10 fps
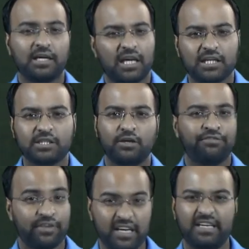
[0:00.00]
collection
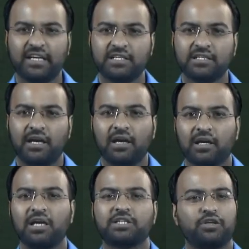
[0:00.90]
of interest,
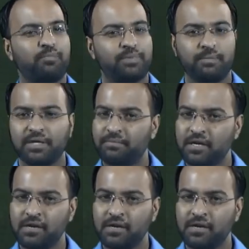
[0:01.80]
collection of premium,